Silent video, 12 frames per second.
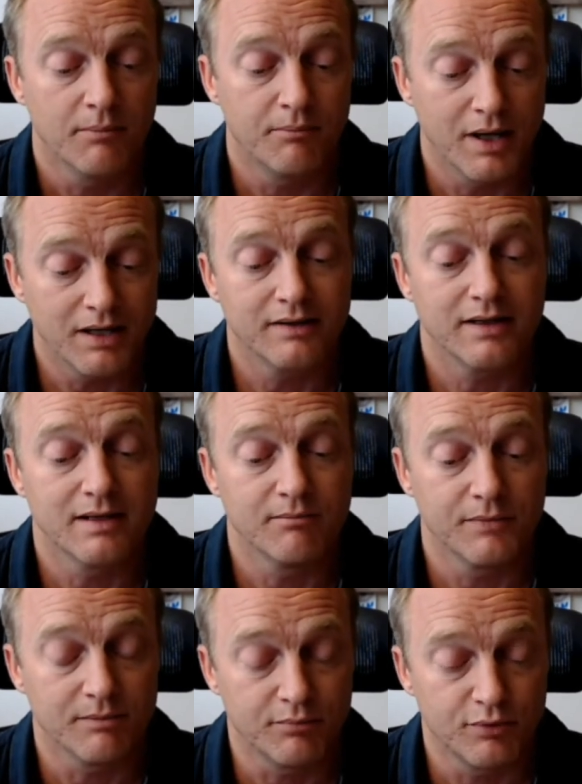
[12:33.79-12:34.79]
But
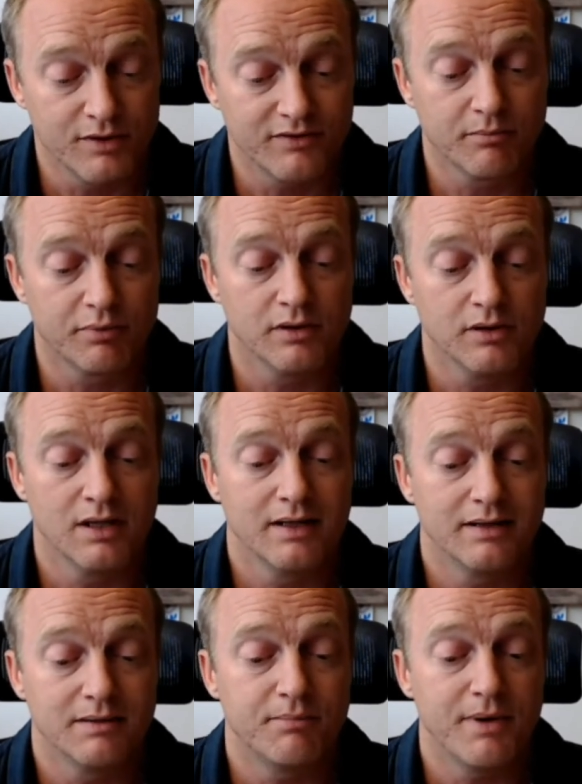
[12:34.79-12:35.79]
in, in
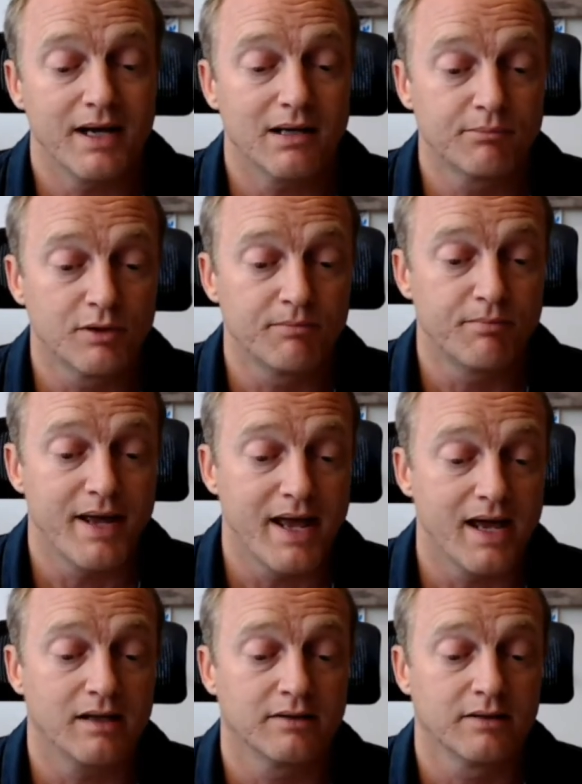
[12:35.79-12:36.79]
principle, the better
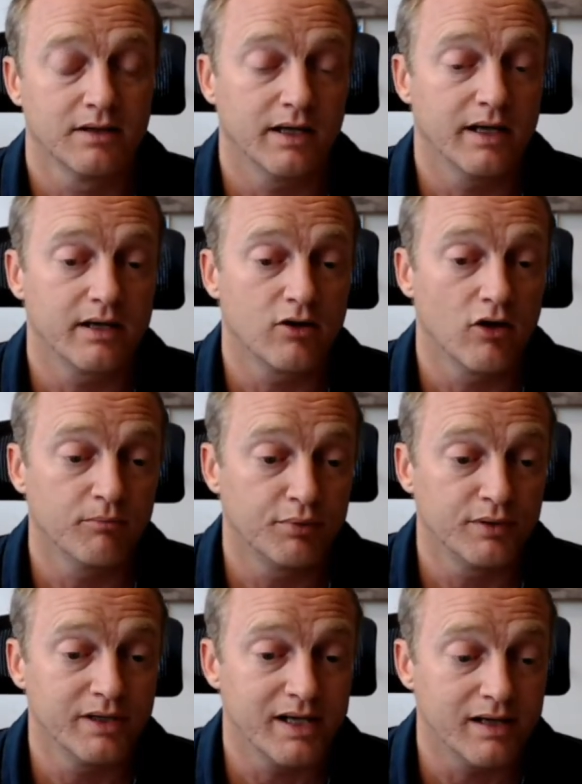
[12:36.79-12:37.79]
prepared a
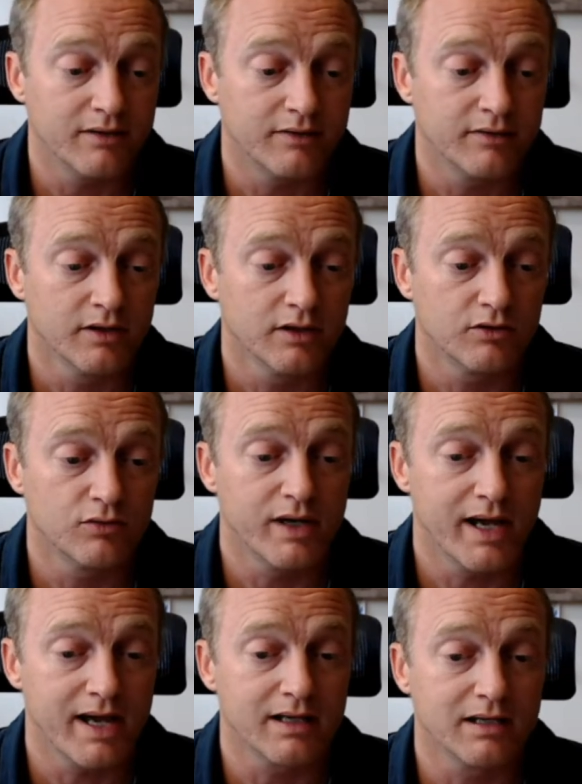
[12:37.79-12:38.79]
company is to
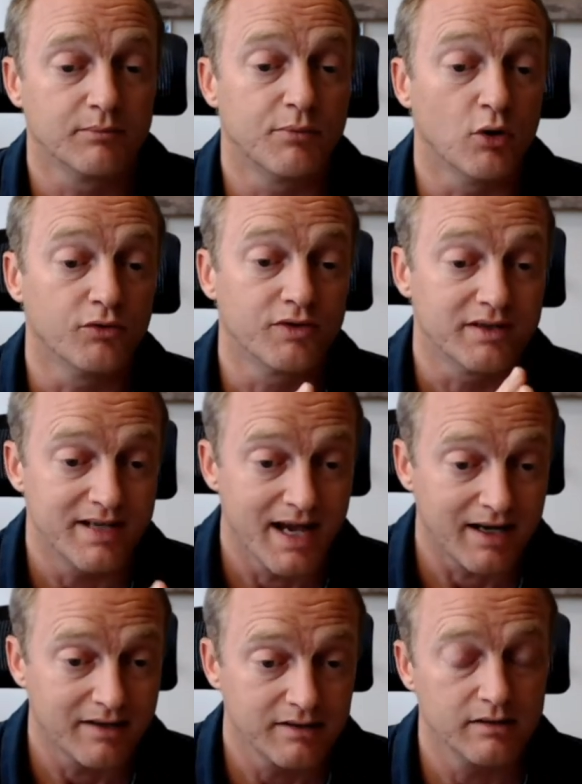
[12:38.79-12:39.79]
handle both the
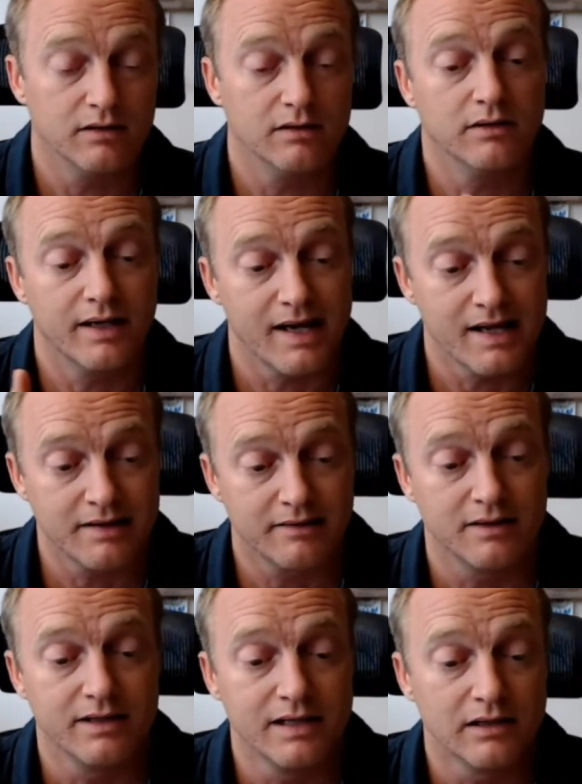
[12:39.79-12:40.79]
technical and
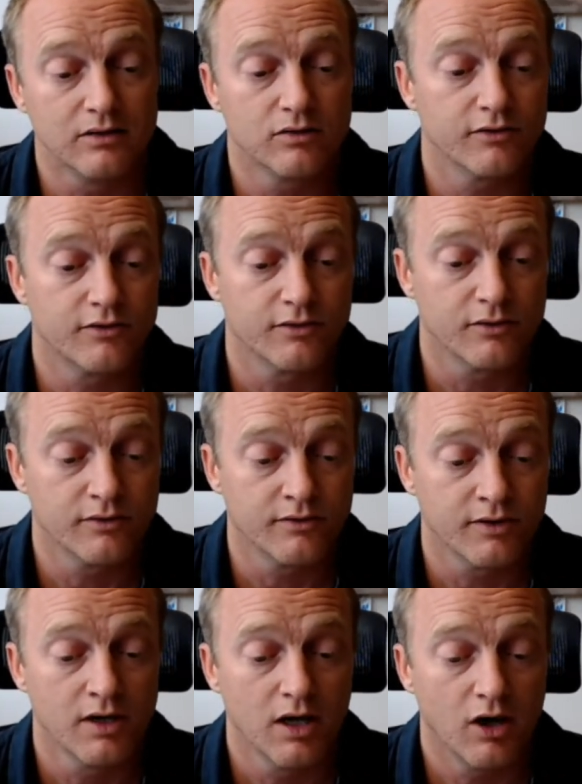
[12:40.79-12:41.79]
the legal
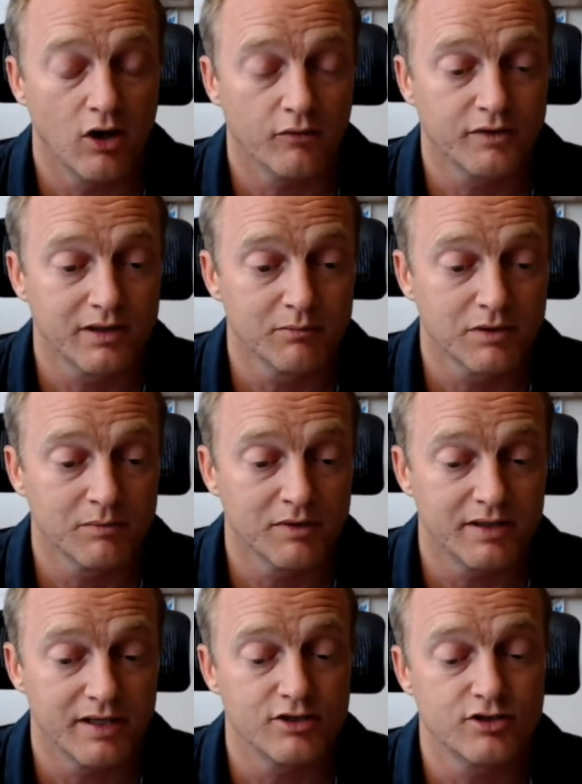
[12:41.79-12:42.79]
concerns of that
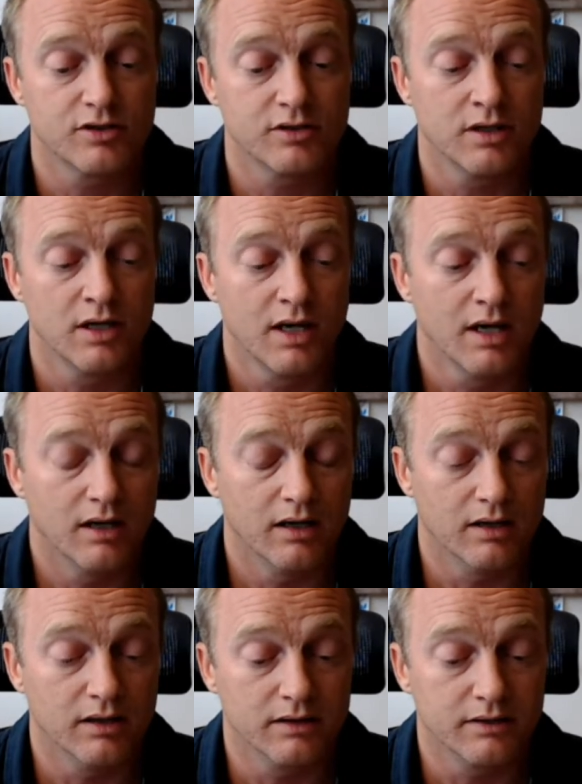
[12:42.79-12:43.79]
implementation,
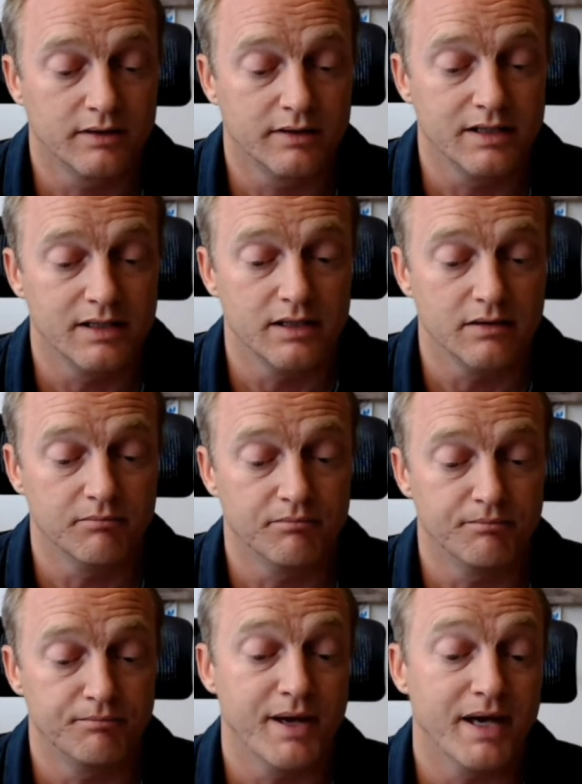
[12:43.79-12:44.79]
uh, the
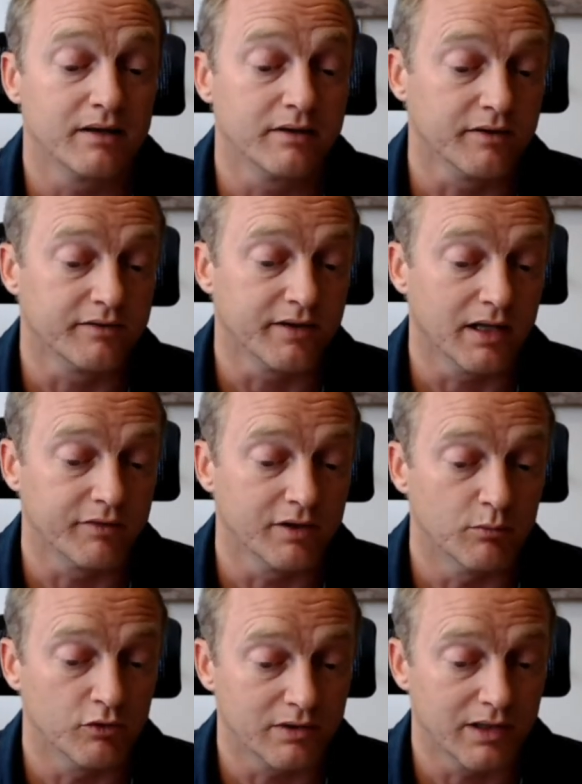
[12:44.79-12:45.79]
better the result
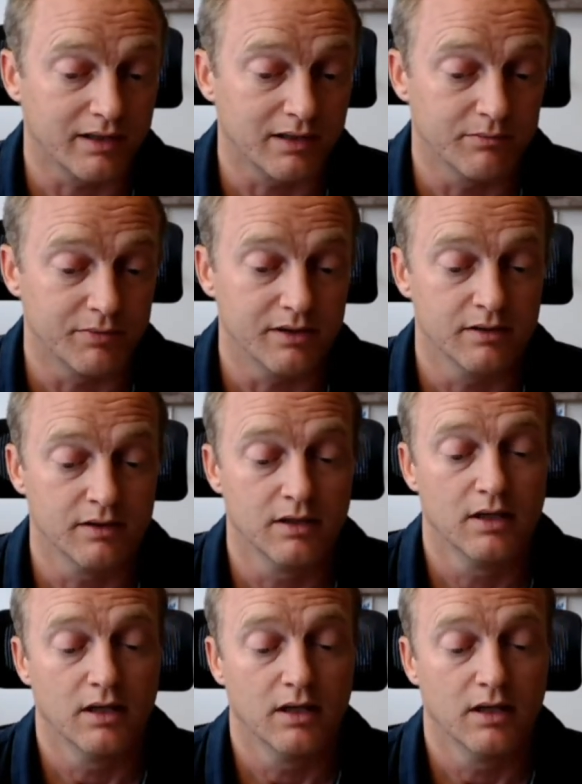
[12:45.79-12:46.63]
will most likely be.